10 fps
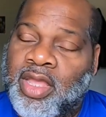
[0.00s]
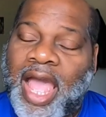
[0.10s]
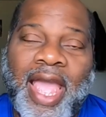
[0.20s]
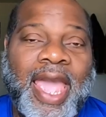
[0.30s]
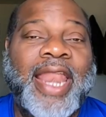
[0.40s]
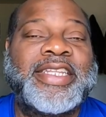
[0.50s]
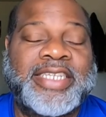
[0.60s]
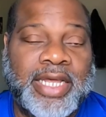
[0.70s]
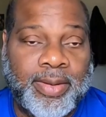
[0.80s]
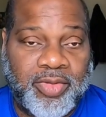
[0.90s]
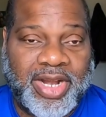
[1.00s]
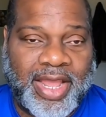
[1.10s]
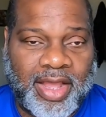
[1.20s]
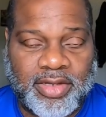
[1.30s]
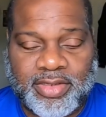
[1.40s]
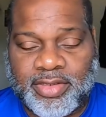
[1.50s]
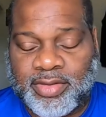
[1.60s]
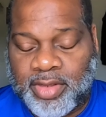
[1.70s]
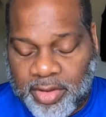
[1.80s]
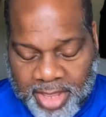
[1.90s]
I got to tell him where the house
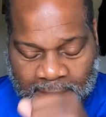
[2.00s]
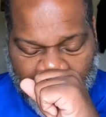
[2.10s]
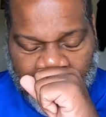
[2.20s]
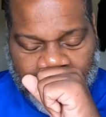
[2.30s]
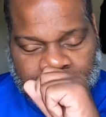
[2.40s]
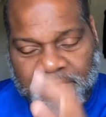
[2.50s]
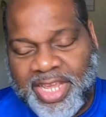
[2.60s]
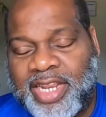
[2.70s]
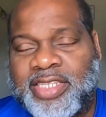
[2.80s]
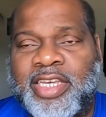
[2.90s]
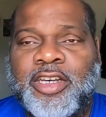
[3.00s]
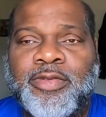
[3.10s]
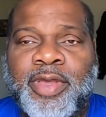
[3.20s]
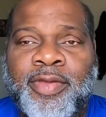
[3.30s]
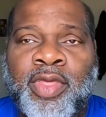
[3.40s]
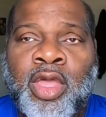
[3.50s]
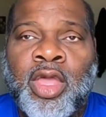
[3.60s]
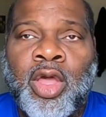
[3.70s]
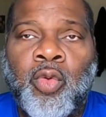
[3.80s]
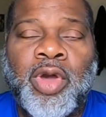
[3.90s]
is. Okay. So then he tells me,
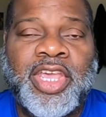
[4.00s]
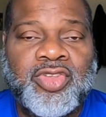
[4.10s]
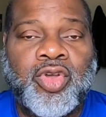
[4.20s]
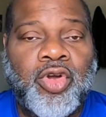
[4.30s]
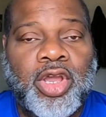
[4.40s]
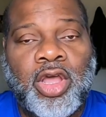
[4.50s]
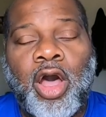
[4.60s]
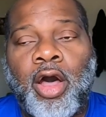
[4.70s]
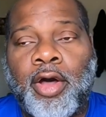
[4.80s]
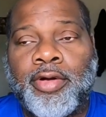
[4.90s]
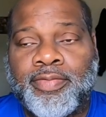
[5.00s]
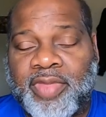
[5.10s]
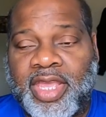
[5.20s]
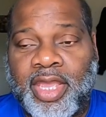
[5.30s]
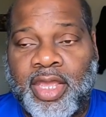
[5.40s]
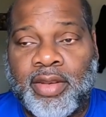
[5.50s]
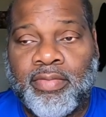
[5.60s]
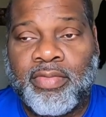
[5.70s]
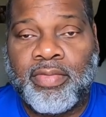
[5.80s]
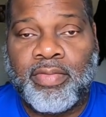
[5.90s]
well, he's going to call
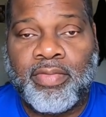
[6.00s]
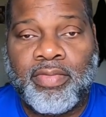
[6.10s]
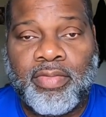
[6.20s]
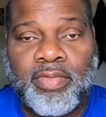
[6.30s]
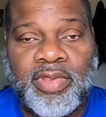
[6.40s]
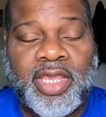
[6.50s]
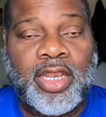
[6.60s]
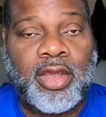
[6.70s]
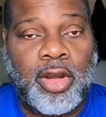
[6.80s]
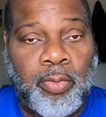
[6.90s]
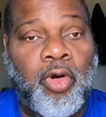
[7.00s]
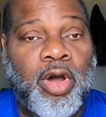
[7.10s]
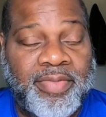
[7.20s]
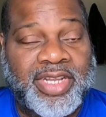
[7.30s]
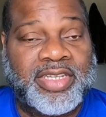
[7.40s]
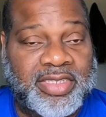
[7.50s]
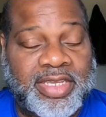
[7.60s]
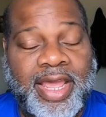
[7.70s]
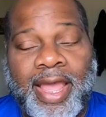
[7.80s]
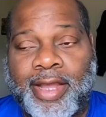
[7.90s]
and get an appointment to
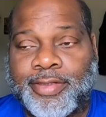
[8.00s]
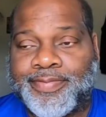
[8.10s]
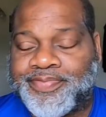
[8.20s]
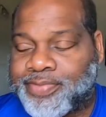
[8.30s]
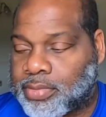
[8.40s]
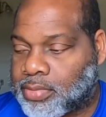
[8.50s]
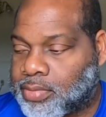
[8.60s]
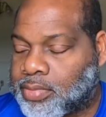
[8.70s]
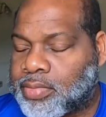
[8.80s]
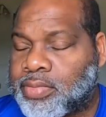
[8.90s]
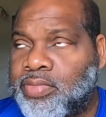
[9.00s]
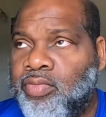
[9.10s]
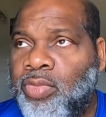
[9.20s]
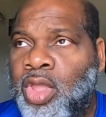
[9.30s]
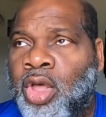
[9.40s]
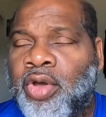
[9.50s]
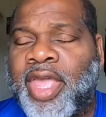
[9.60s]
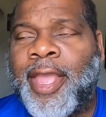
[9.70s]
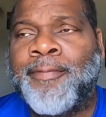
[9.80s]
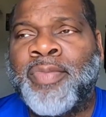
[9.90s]
see the house.
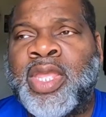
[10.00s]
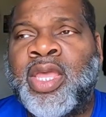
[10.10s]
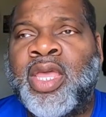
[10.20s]
Okay.